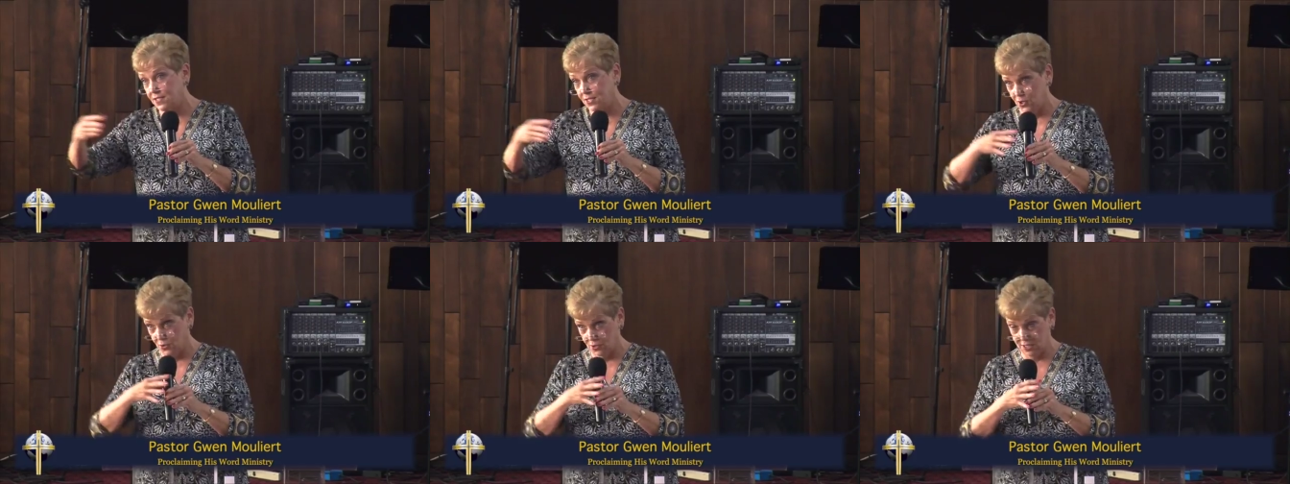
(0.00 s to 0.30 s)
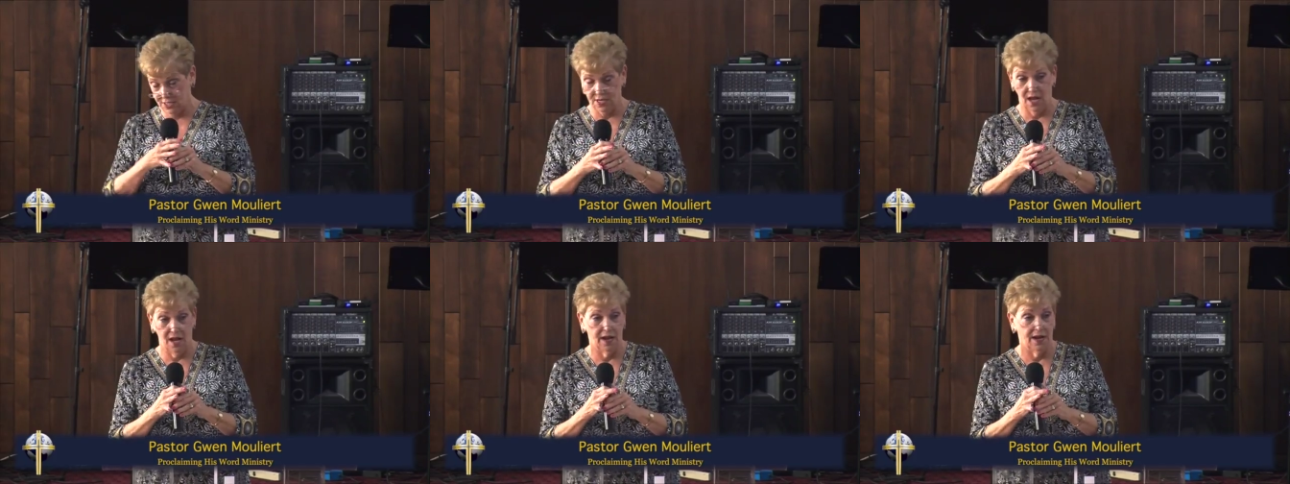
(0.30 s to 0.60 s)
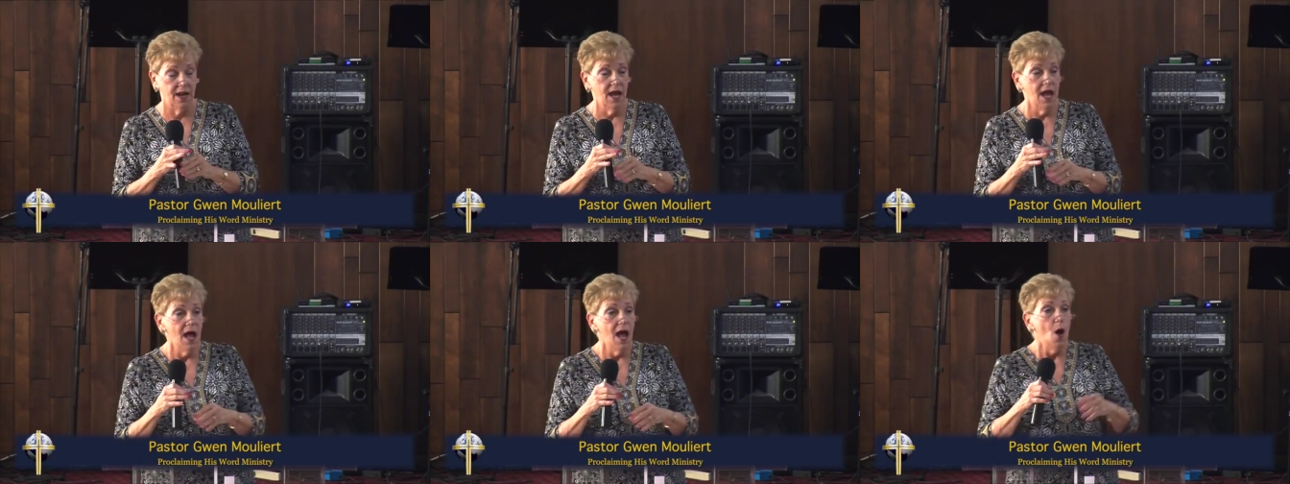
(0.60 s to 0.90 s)
dear
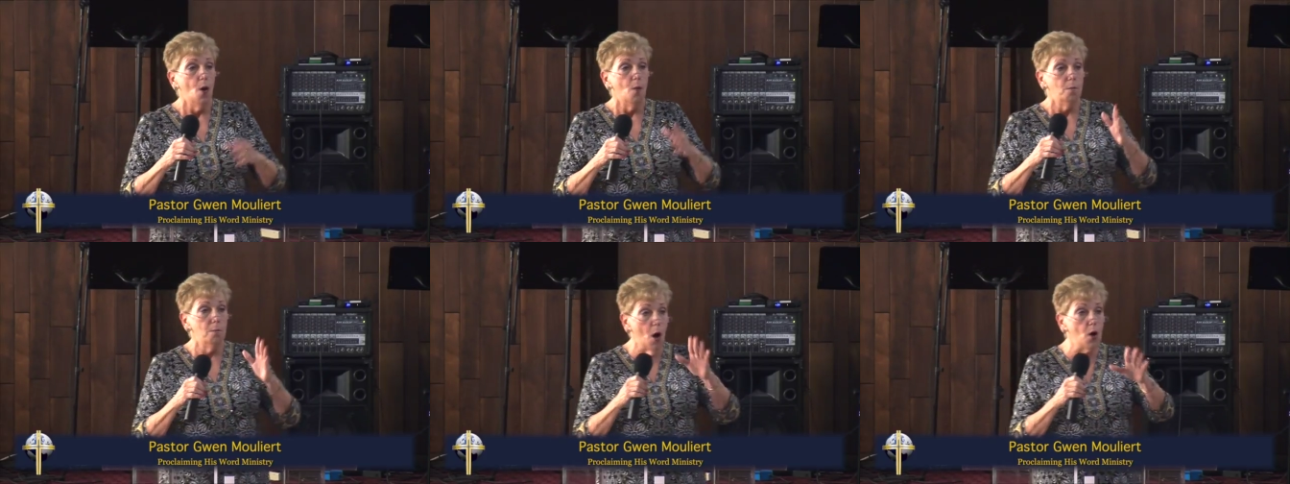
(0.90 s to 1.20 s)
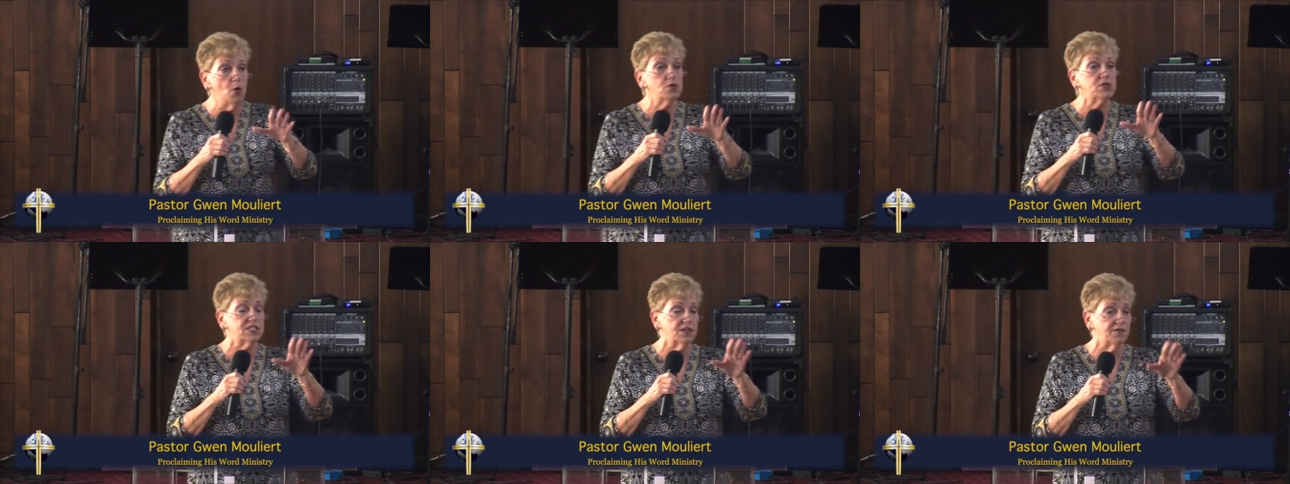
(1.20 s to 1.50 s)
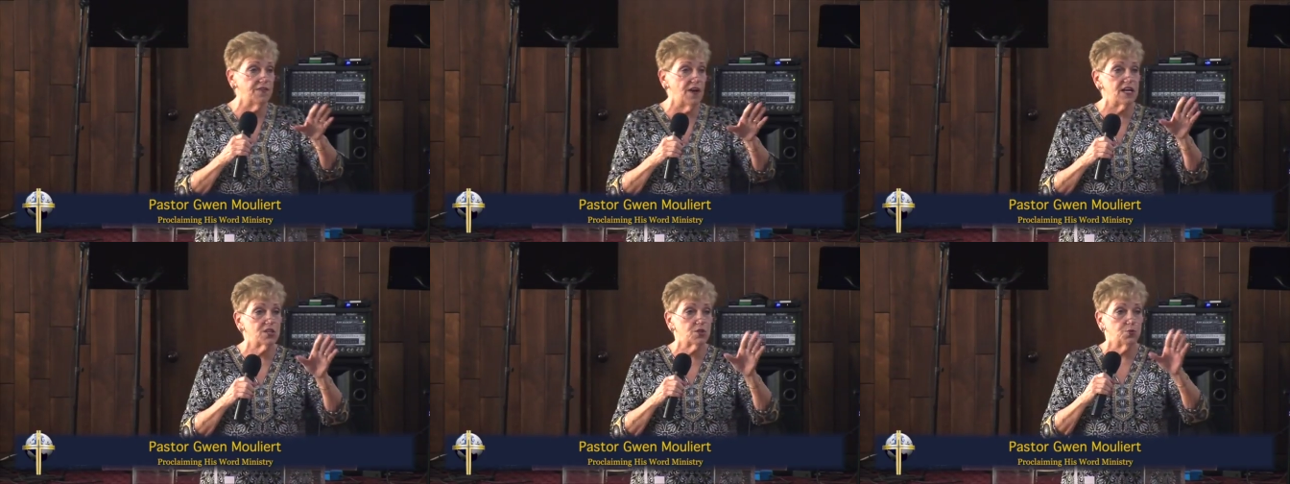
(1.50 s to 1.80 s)
son. Most
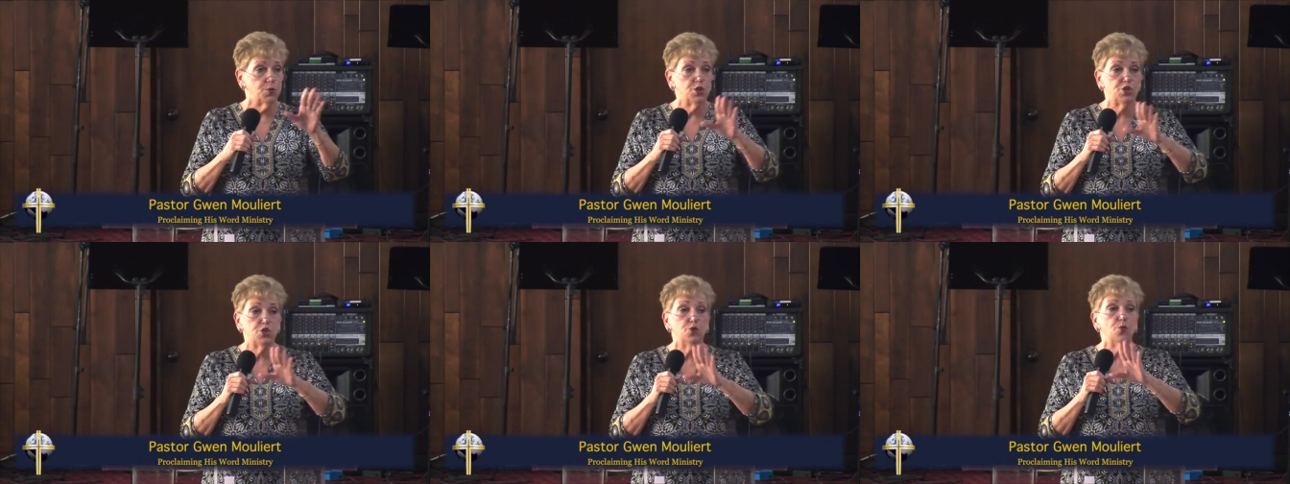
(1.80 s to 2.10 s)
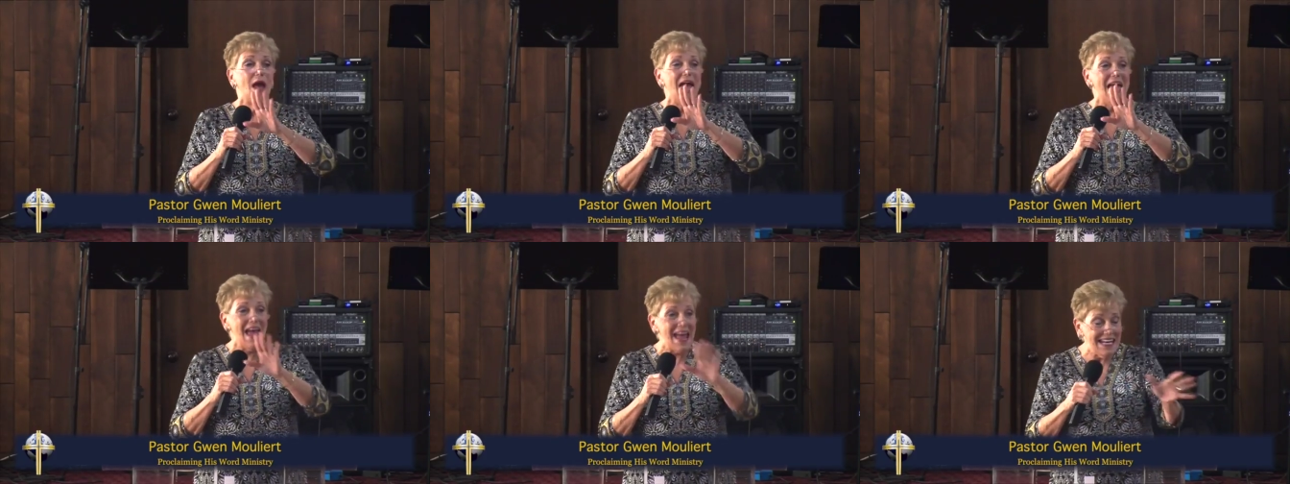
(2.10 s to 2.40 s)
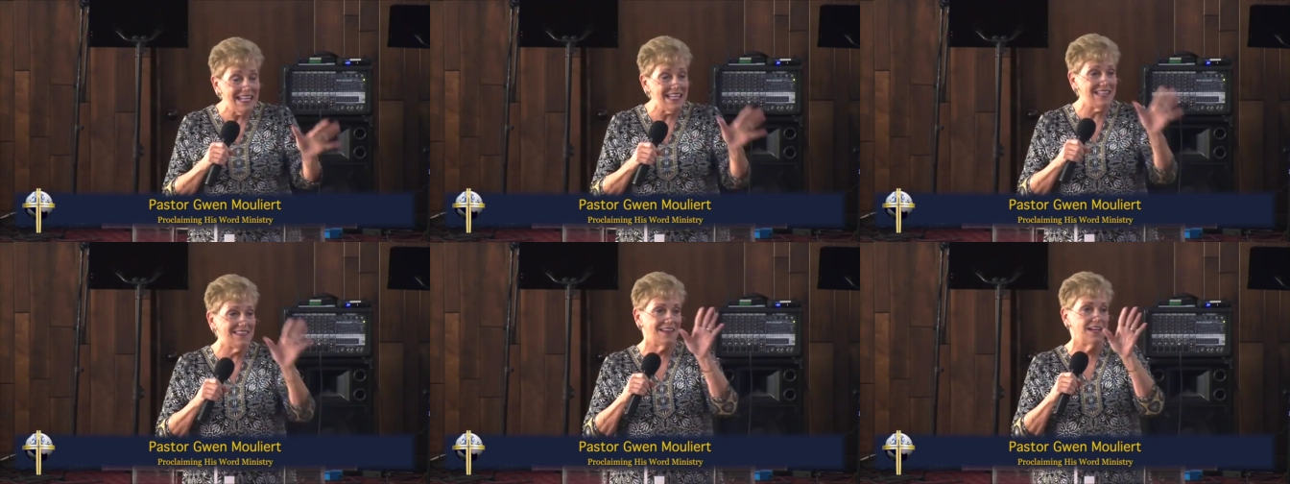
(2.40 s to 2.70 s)
of us would do
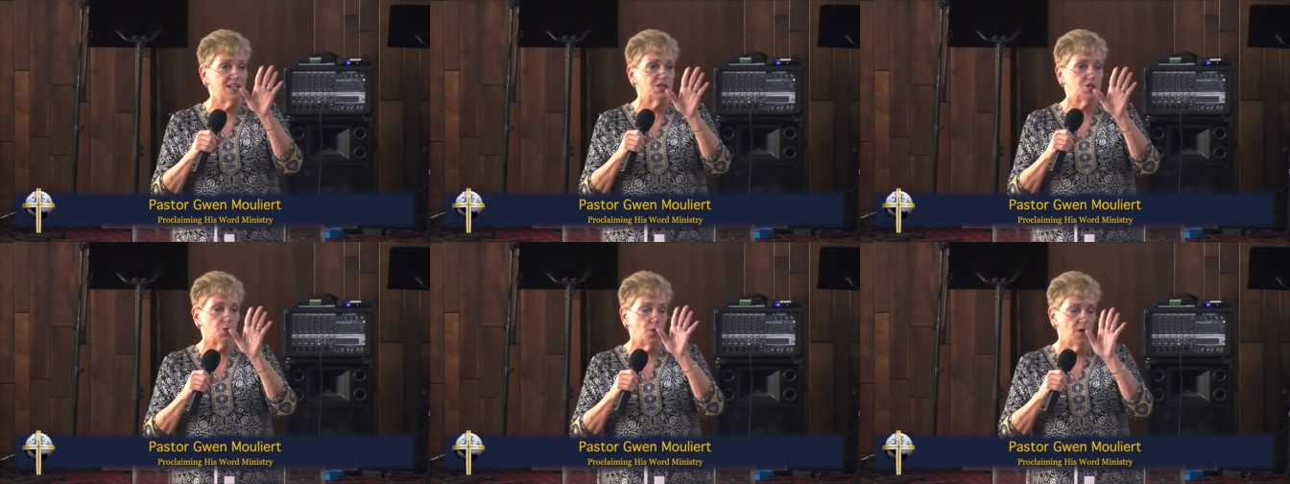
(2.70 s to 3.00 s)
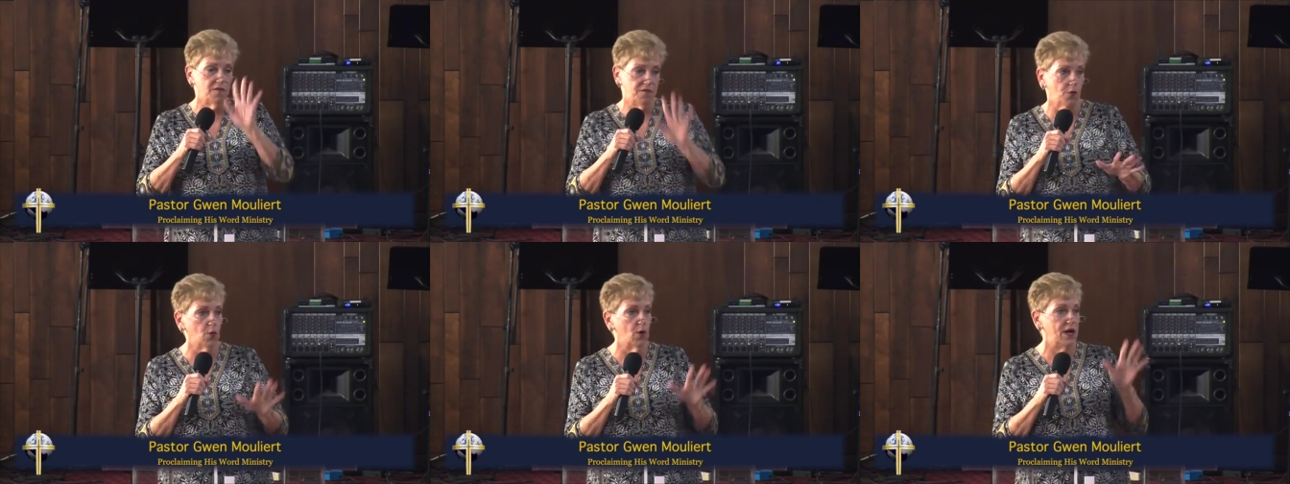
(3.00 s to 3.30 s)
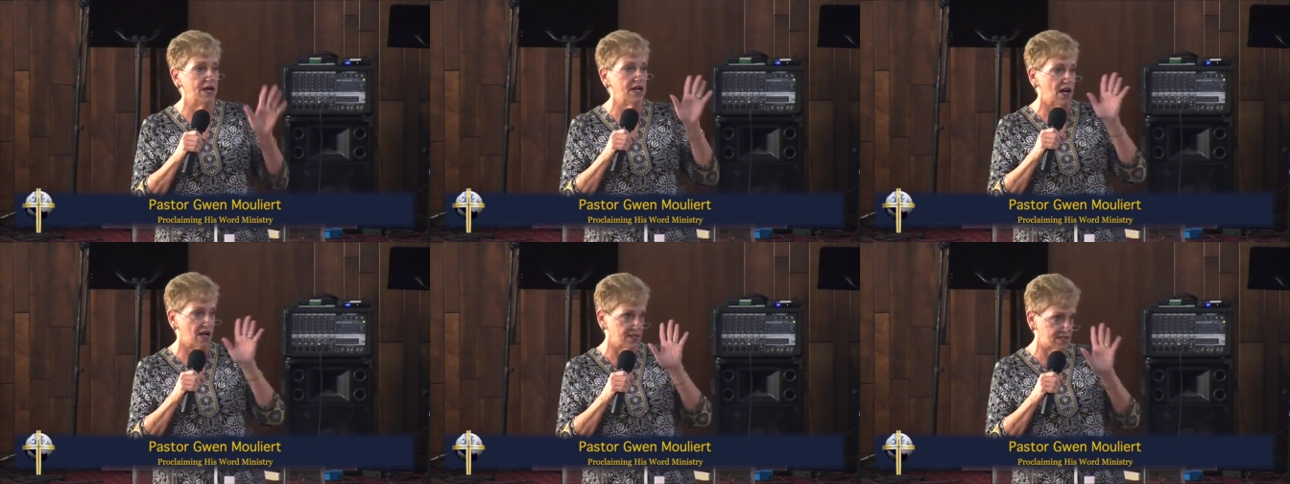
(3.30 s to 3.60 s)
anything to
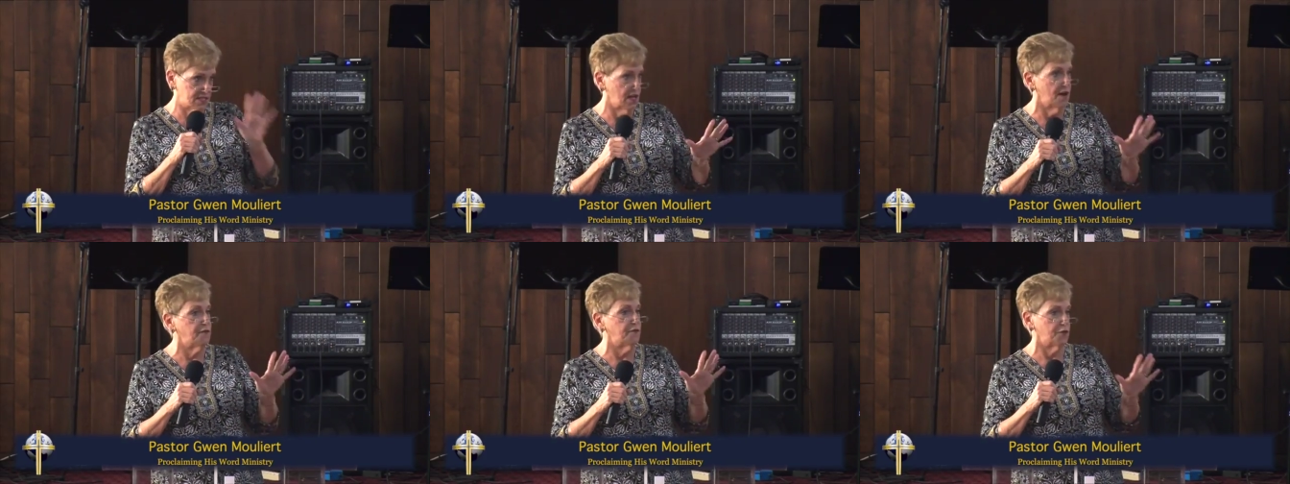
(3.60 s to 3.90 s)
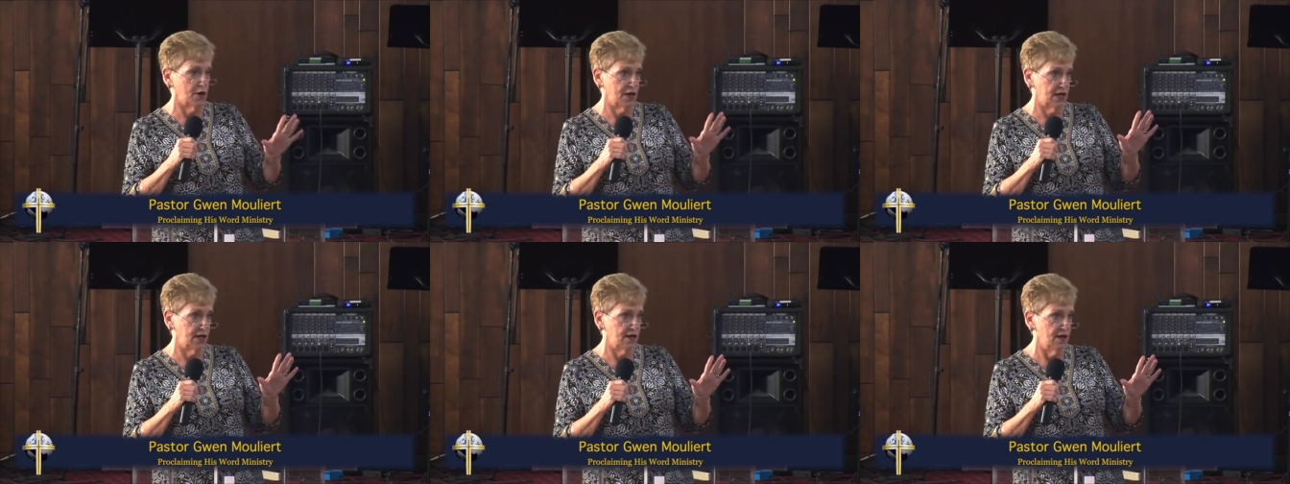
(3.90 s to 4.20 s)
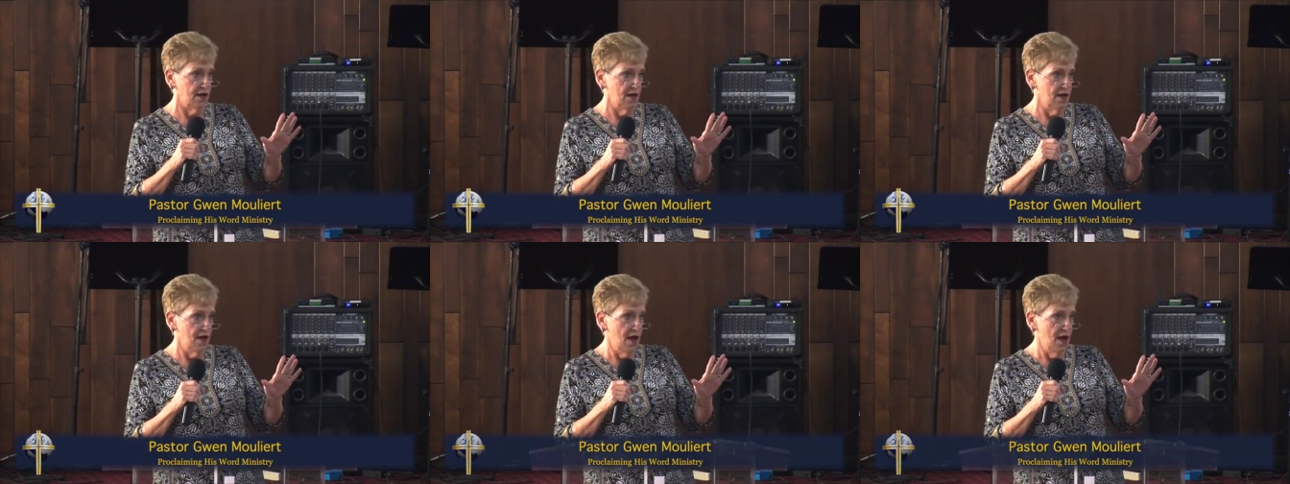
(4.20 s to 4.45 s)
avoid a suffering.